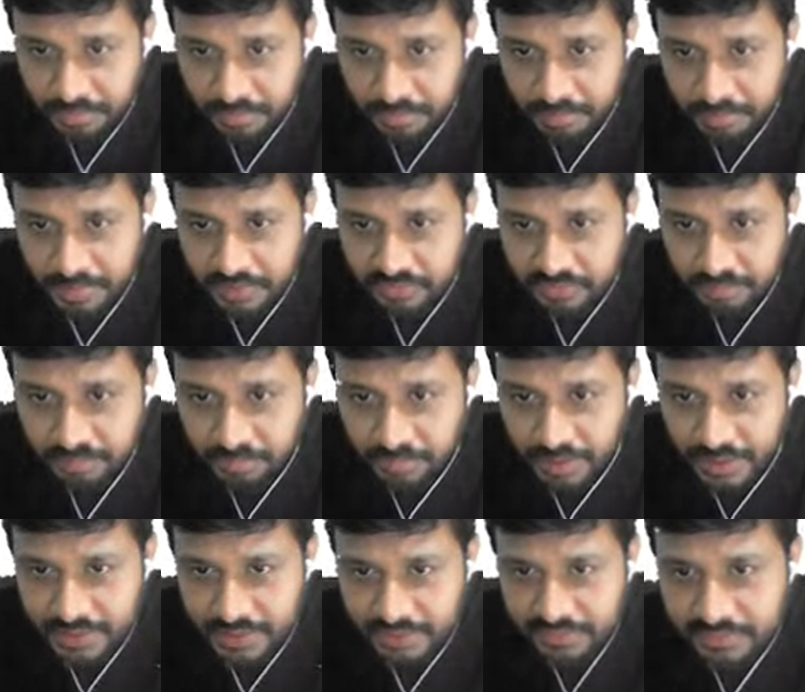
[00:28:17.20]
plus
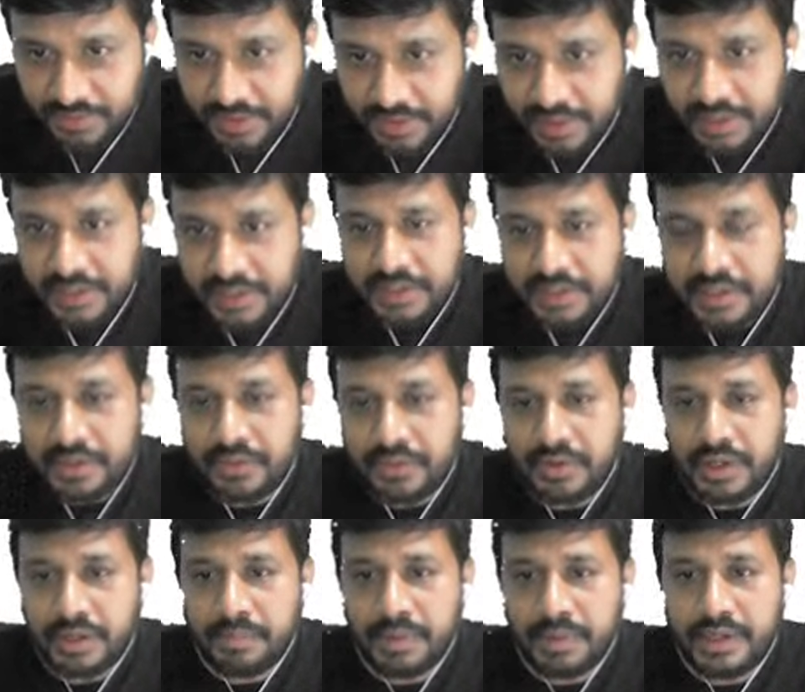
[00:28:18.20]
minus 8 into
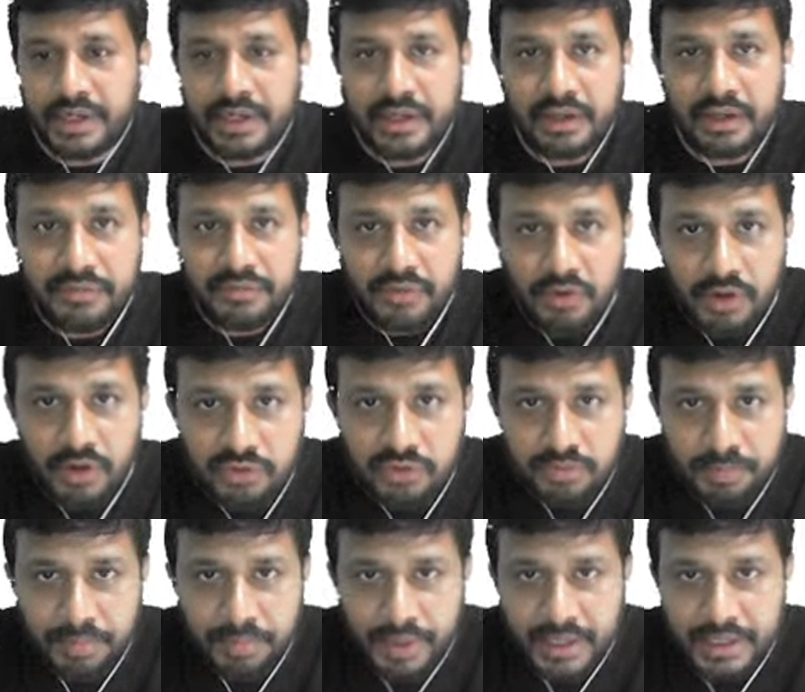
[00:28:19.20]
d by dt of cos
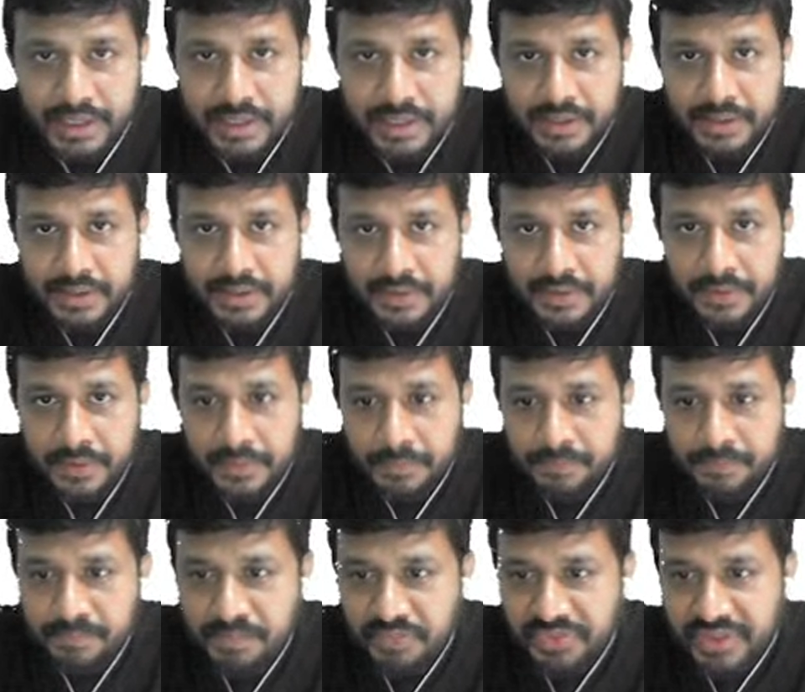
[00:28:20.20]
pi t.
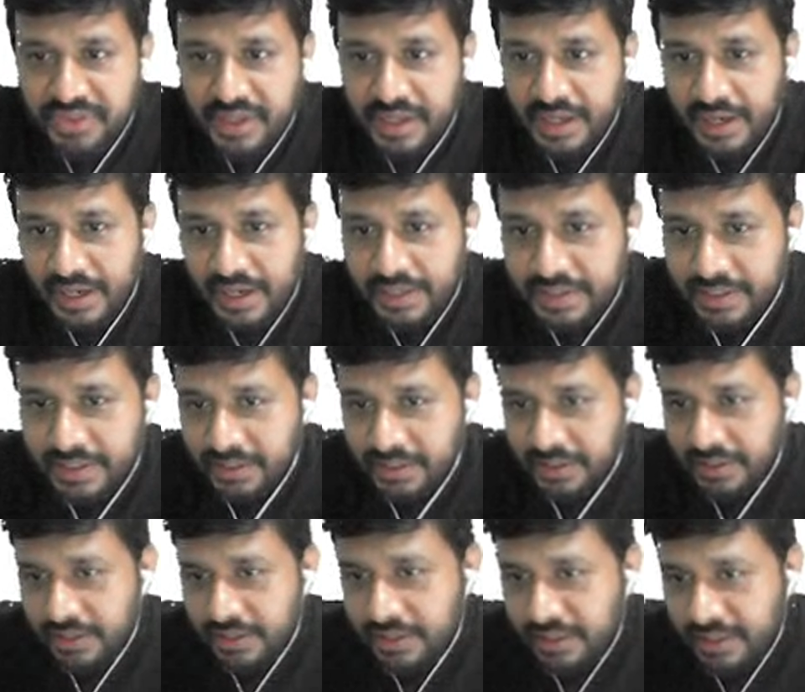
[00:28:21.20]
At
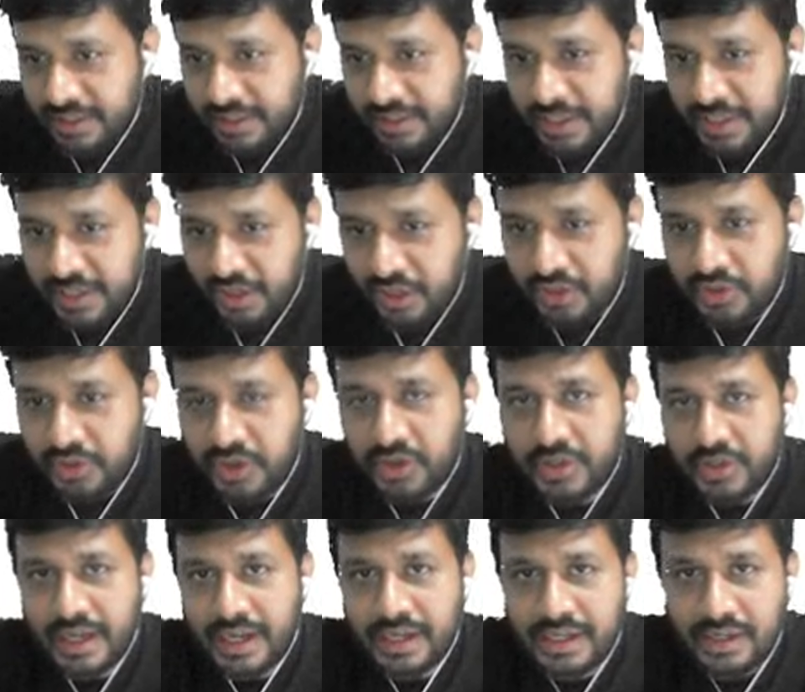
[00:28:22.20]
t naught you have to
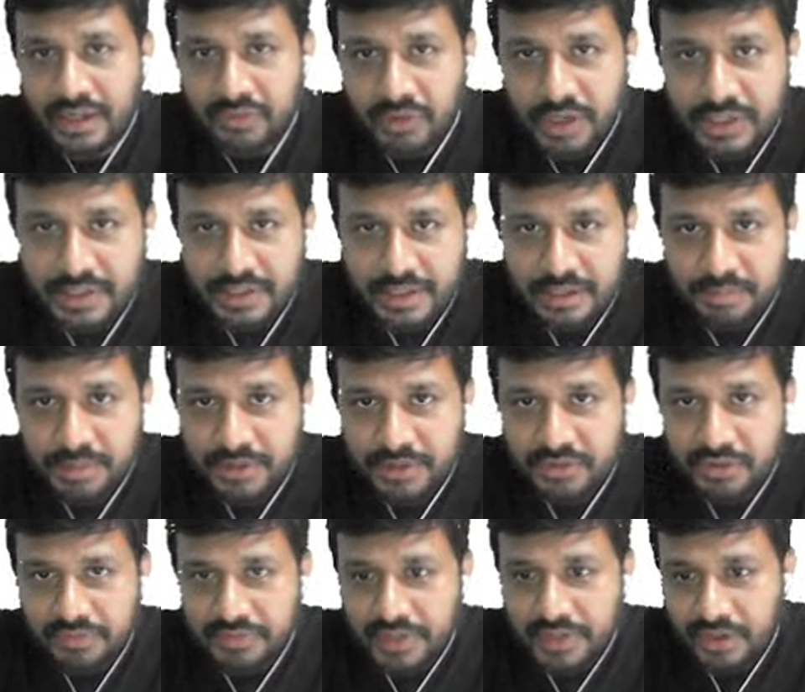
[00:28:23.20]
calculate. What is the in place
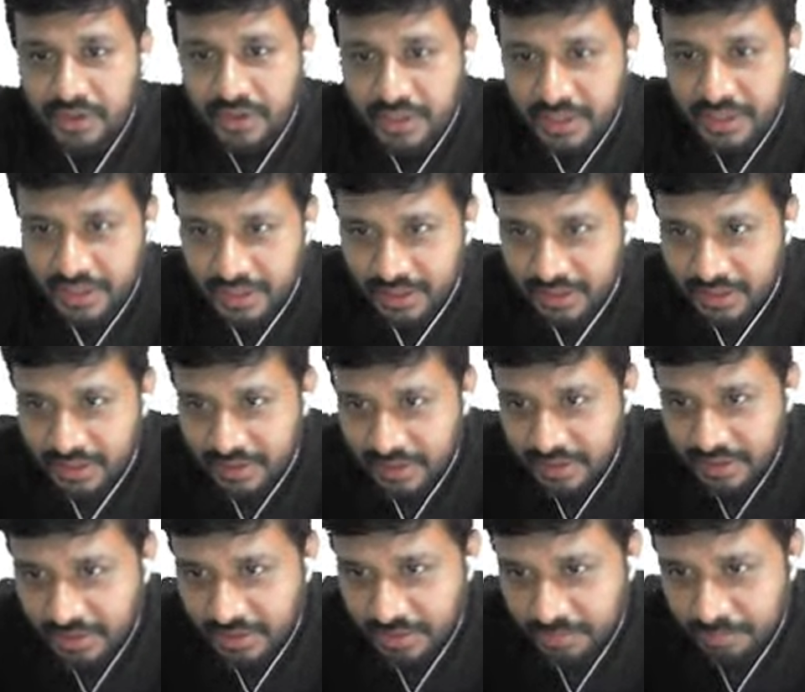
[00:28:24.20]
of t naught here?
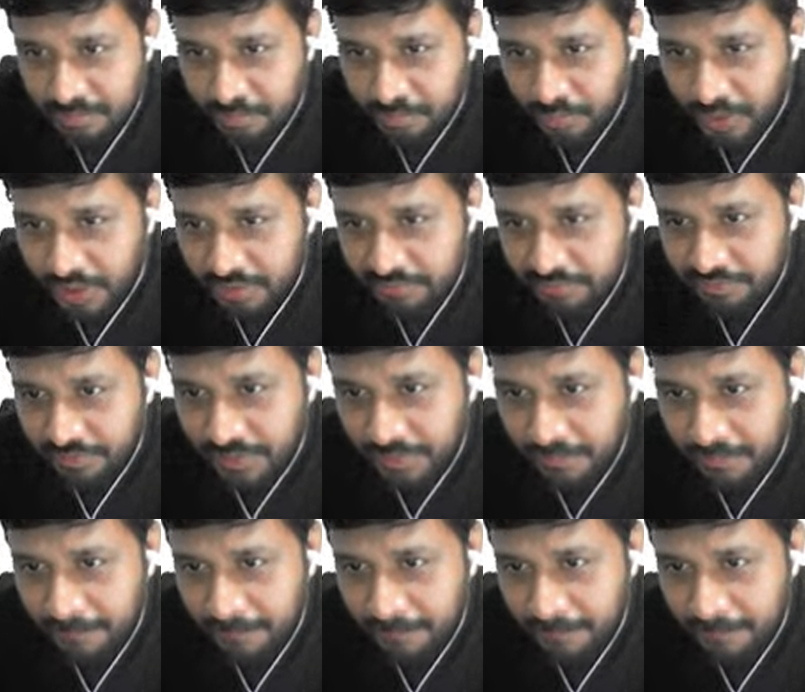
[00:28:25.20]
0.5.